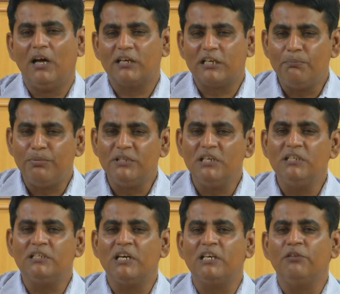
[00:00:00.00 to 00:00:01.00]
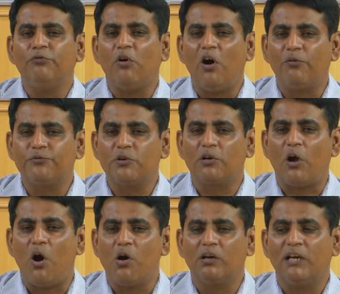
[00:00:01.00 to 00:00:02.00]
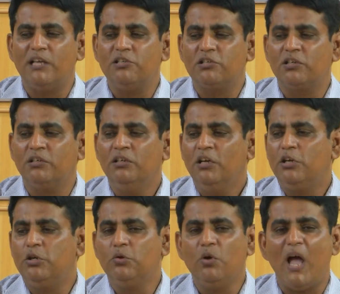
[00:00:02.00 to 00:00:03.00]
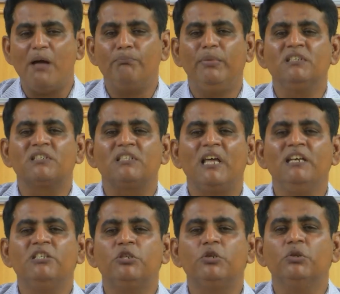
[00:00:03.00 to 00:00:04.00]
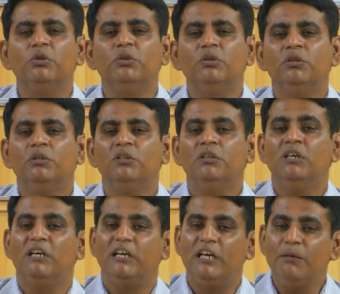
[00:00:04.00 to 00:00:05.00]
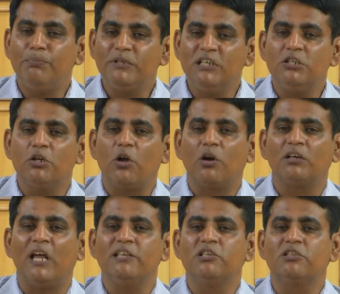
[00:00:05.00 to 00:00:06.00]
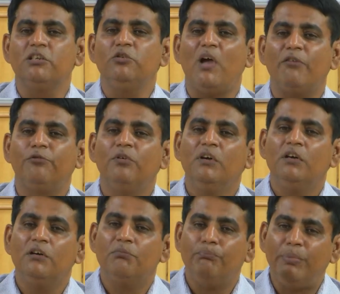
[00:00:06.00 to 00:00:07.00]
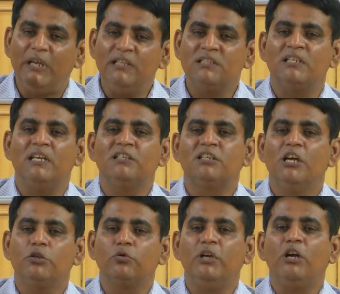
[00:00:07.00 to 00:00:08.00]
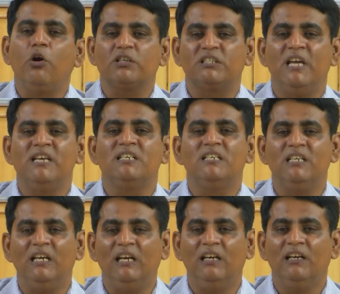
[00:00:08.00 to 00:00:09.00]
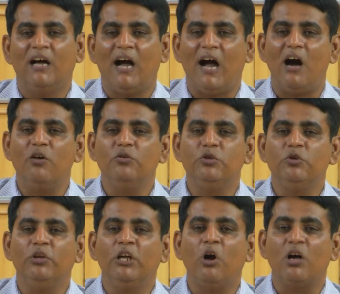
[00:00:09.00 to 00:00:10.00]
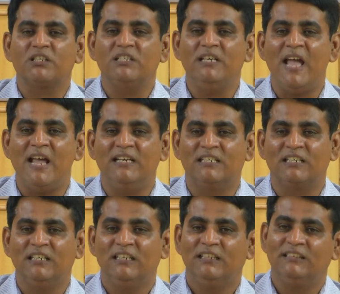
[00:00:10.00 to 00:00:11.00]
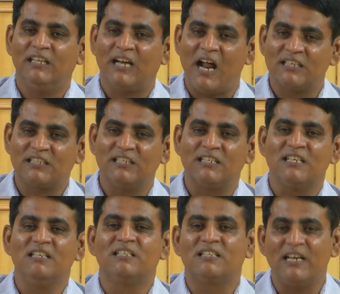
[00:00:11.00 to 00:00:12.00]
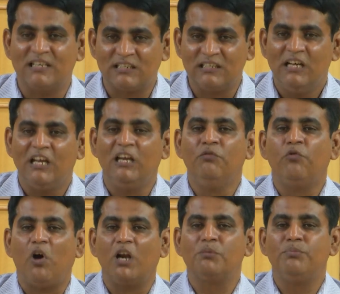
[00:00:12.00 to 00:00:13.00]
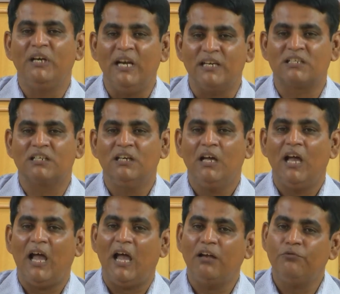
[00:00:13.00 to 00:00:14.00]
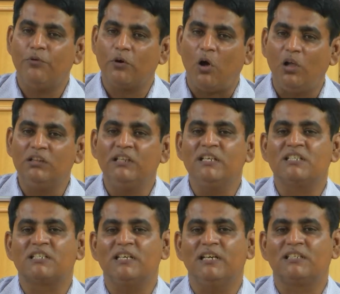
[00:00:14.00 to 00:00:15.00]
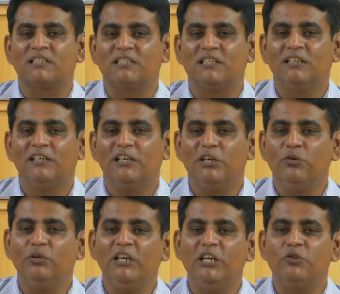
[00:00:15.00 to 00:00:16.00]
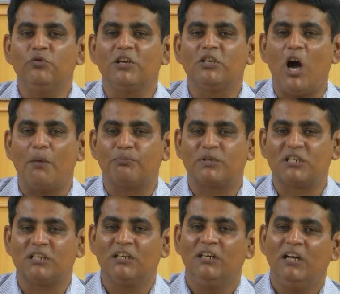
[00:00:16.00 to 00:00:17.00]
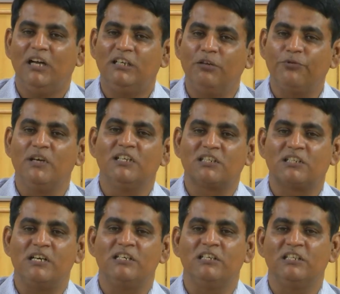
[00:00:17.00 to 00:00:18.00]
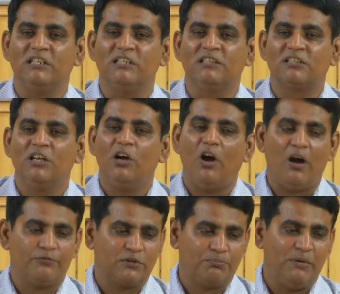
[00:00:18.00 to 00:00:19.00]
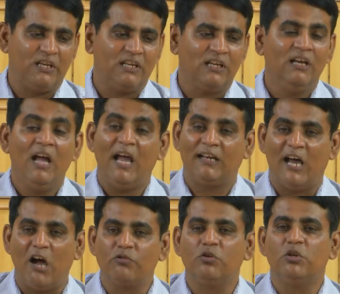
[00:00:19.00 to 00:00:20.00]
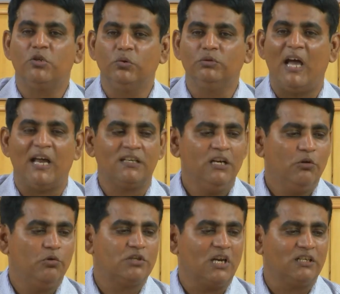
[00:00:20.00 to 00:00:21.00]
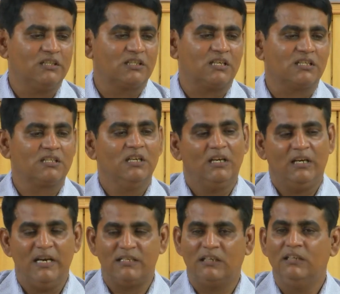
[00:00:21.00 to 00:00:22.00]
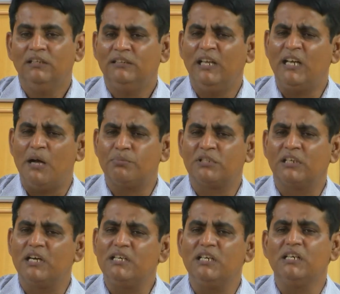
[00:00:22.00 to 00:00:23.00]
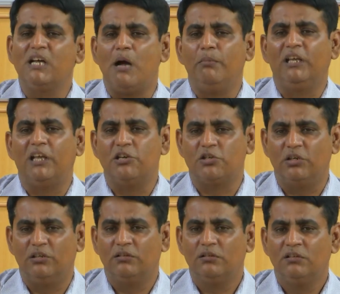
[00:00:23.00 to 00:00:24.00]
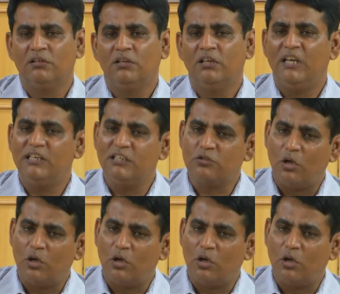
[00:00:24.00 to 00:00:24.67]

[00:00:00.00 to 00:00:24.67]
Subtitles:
a representative of your organization, you have been sent to represent your organization, you have been sent to negotiate a deal. How do you negotiate? There are certain tricks involved in it, and for all these tricks you need to adopt different strategies of speaking, and how you will do that we shall discuss later. Then comes the written communication. It is